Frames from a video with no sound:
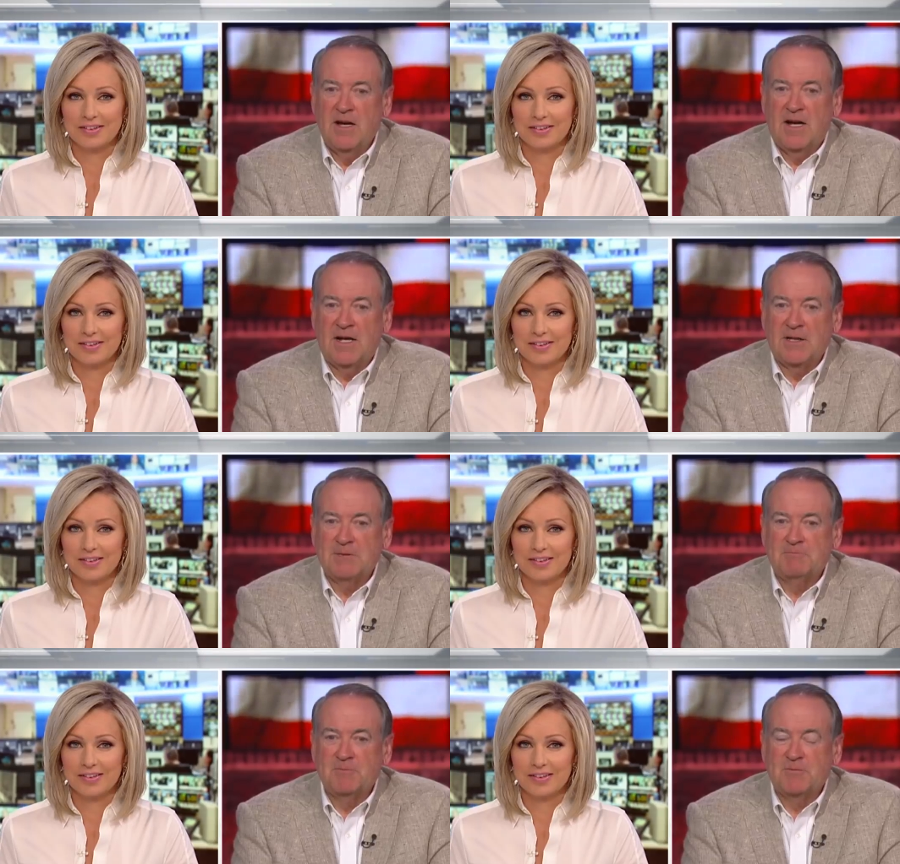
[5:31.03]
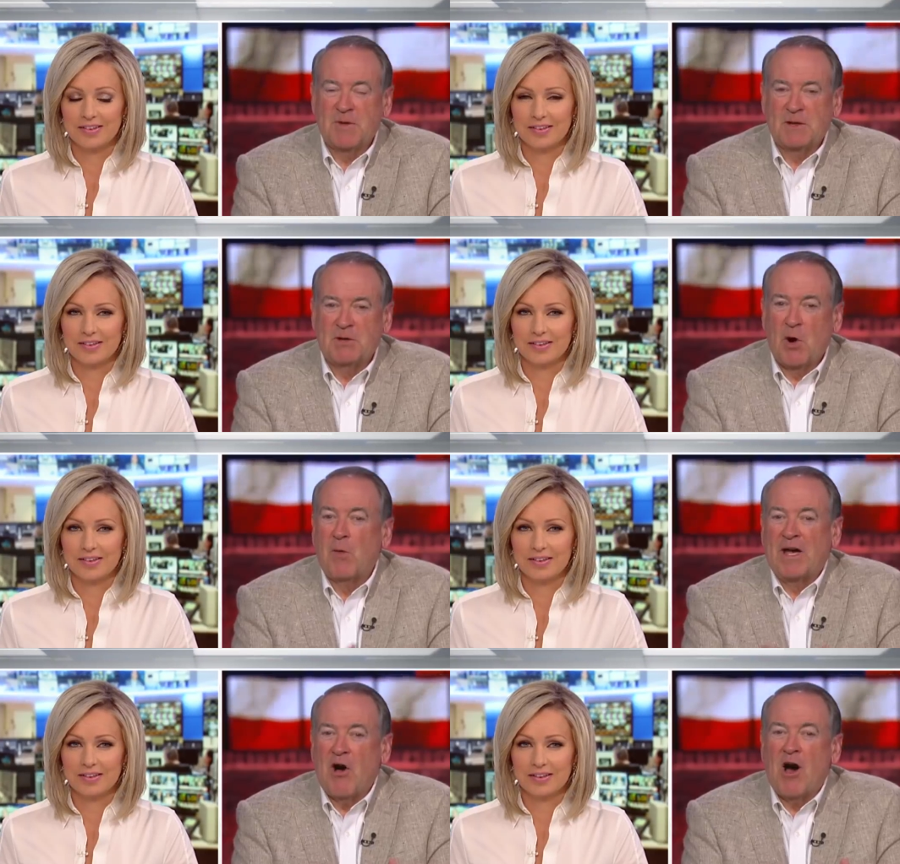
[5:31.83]
Speaker 1: Uh,
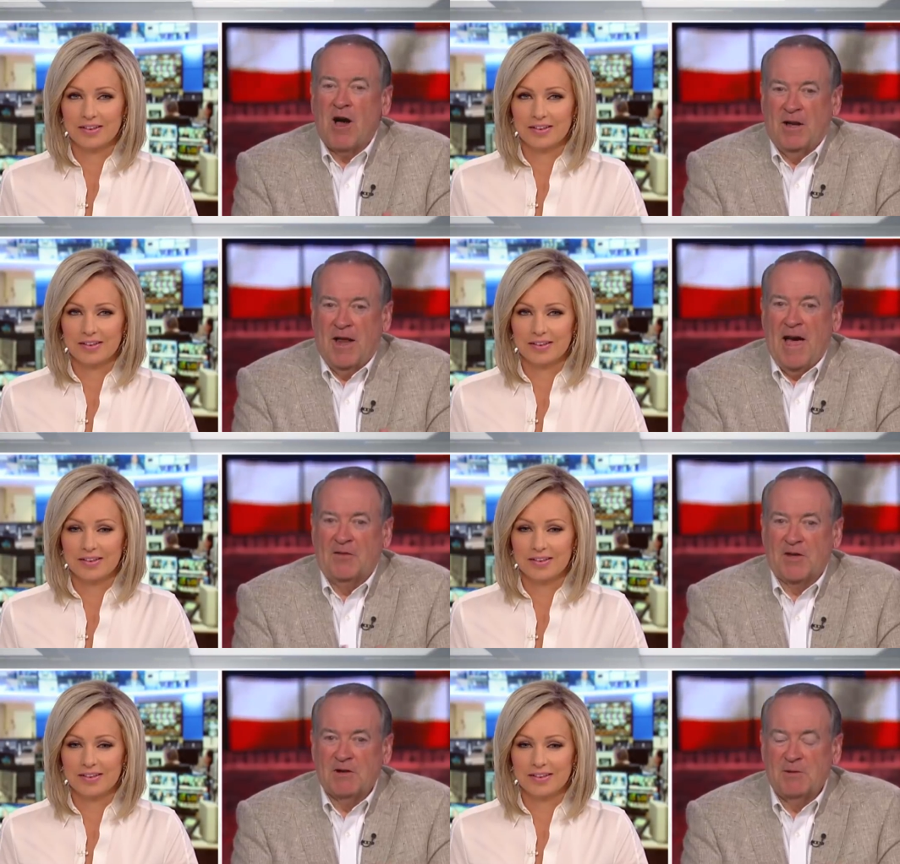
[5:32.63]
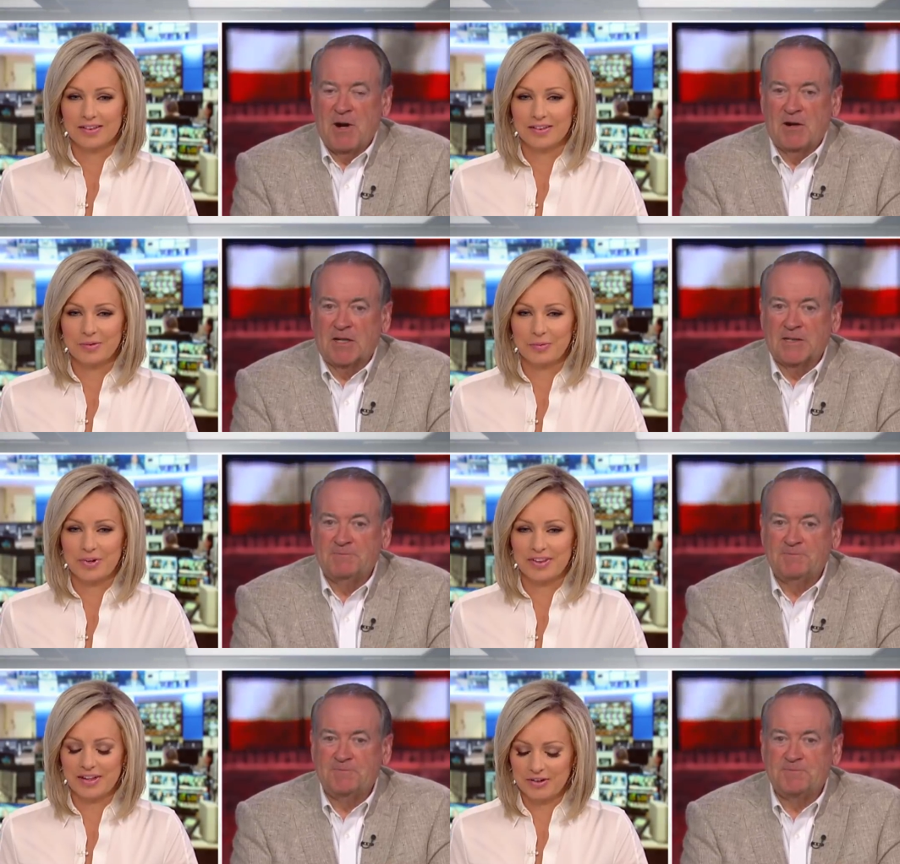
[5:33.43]
going on out there in America.
Speaker 2: Well,
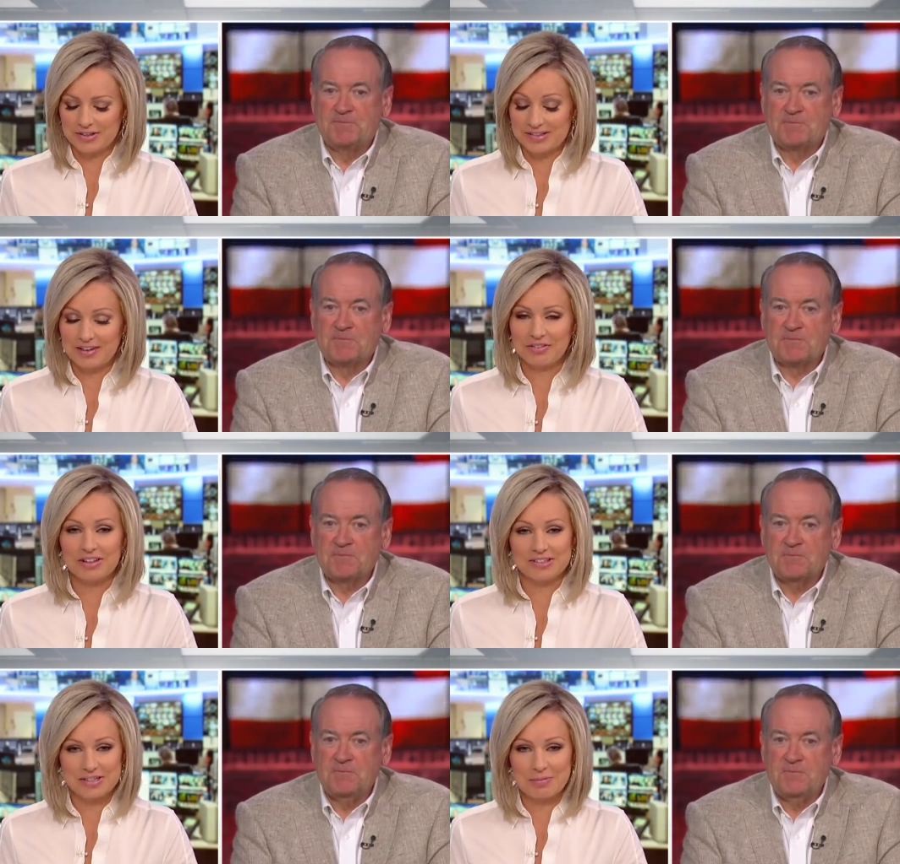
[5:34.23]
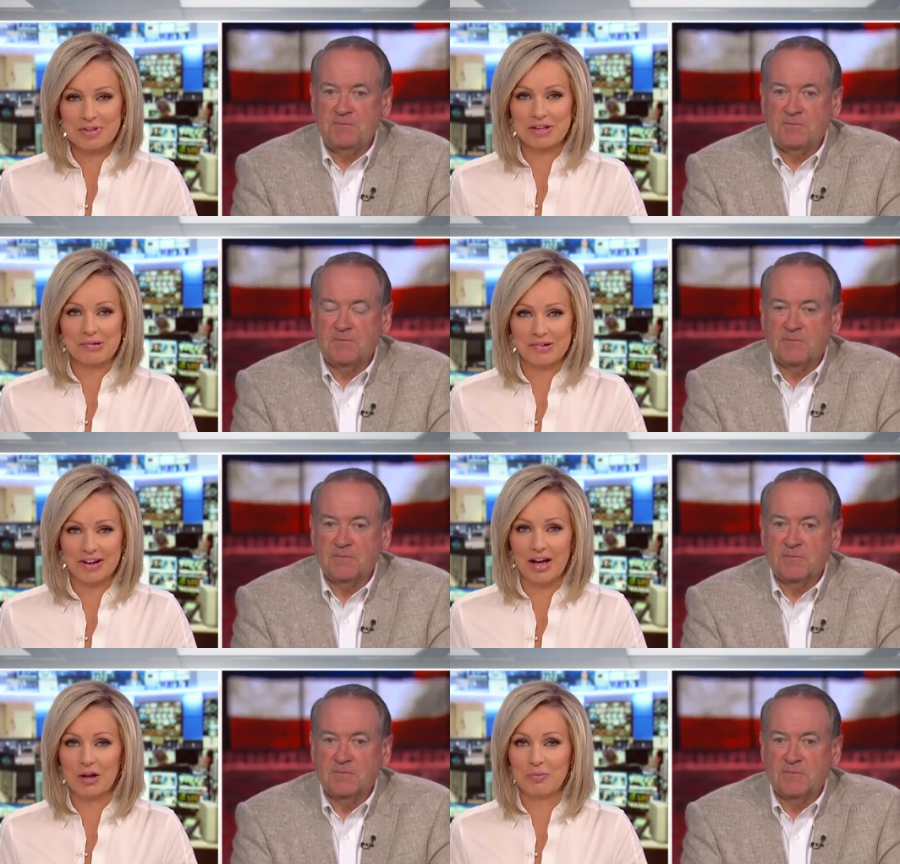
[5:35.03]
there is definitely something going
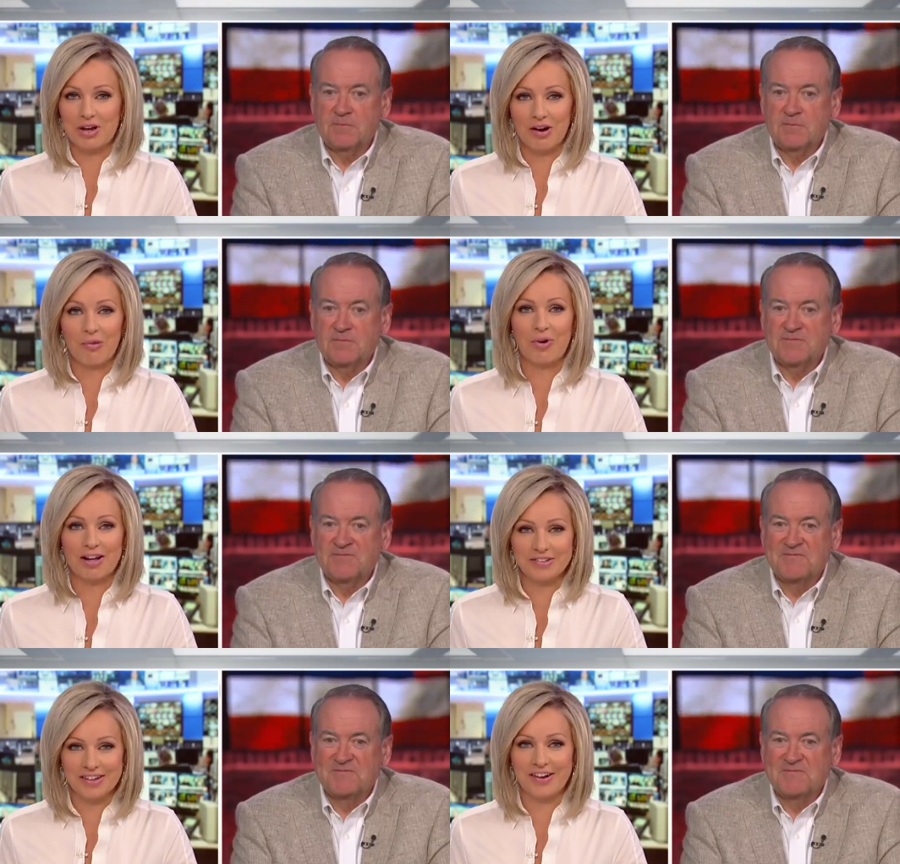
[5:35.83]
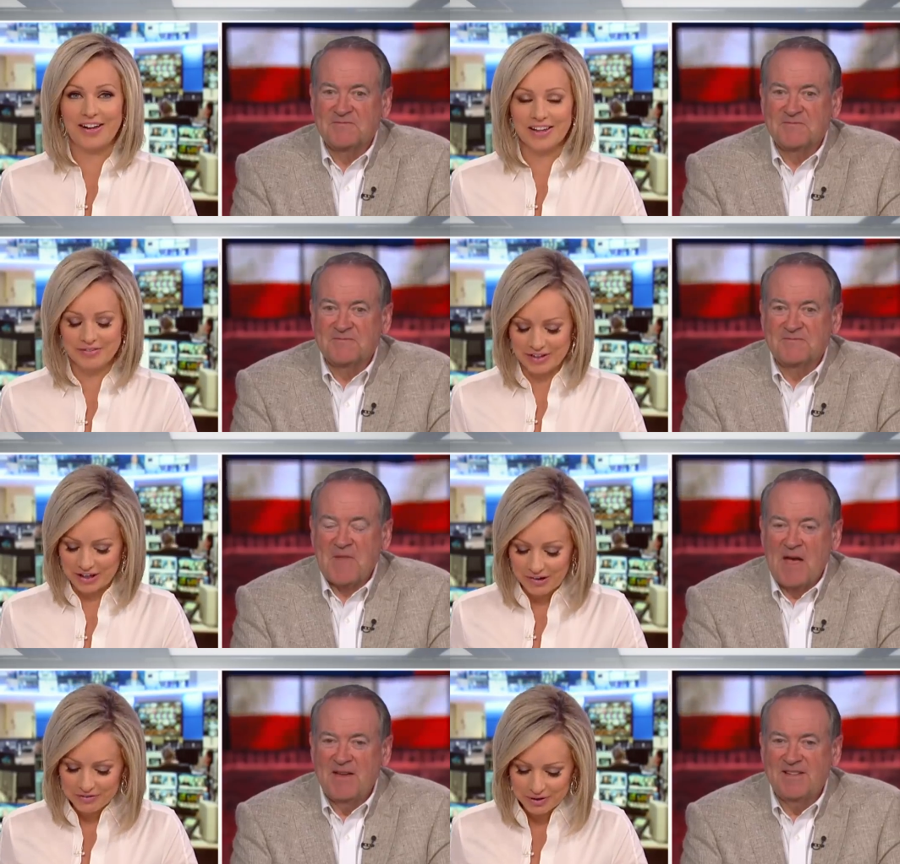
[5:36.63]
on, and we are watching all of it.
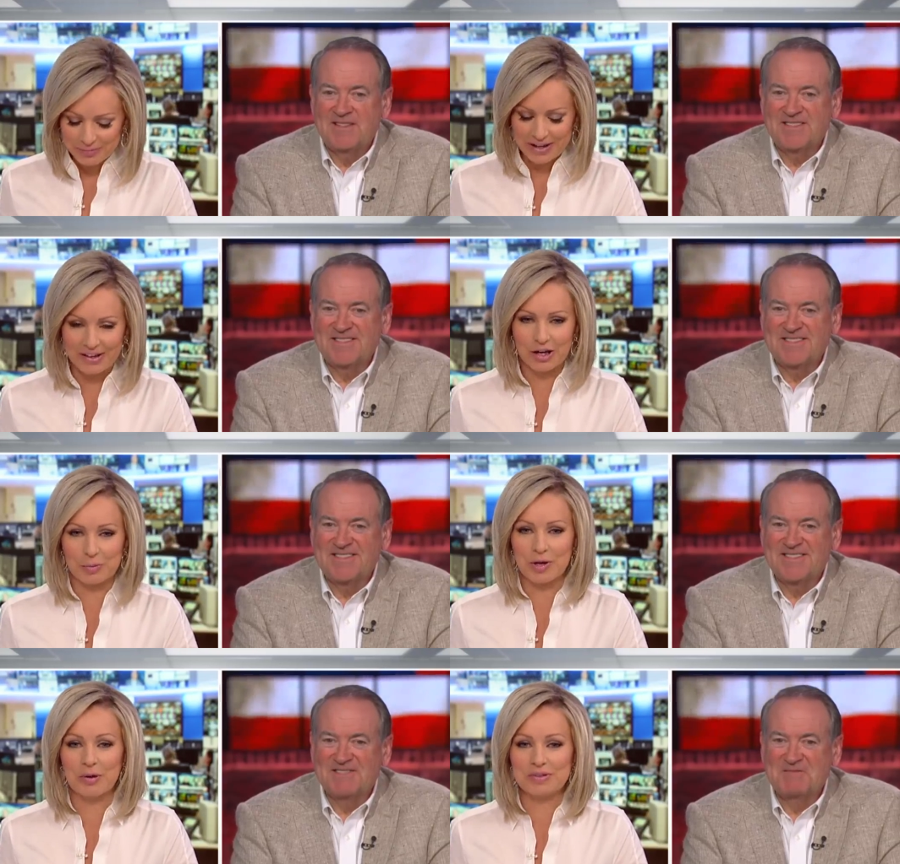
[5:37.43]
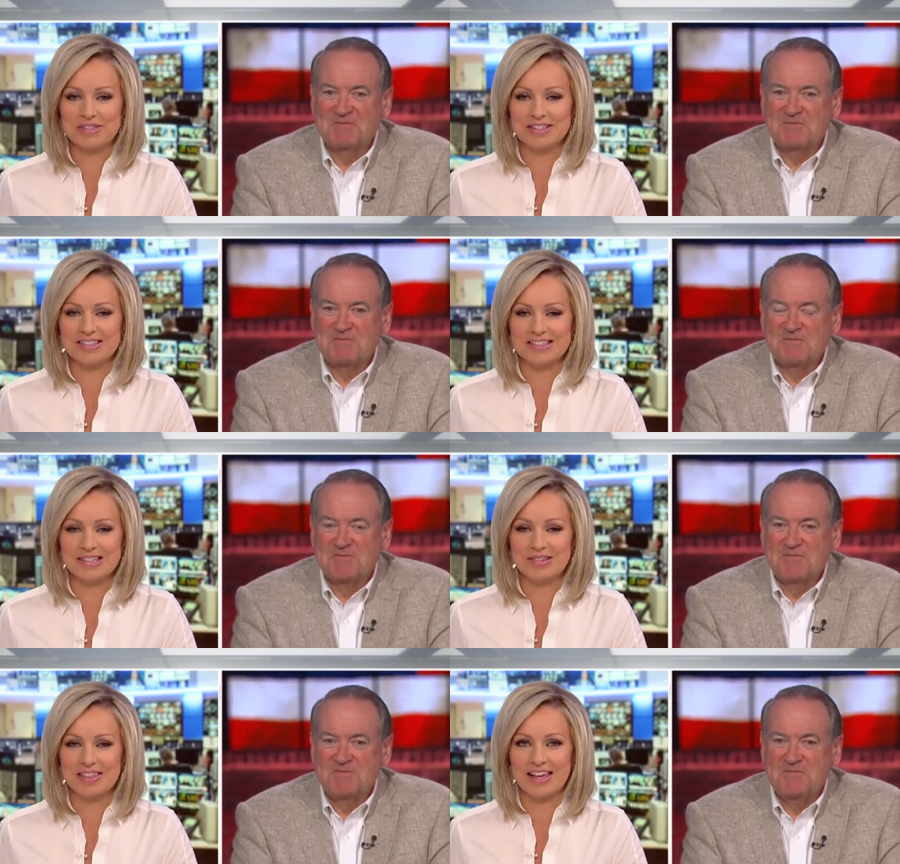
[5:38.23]
Governor Mike Huckabee, always good to see you.
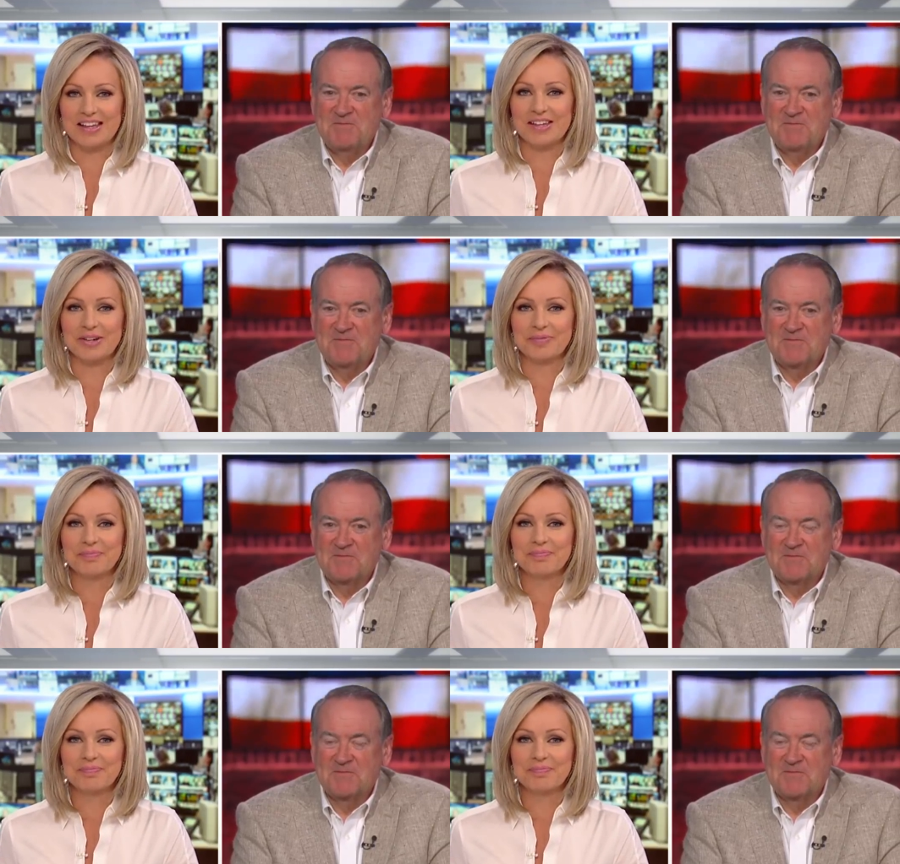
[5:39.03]
Thank you.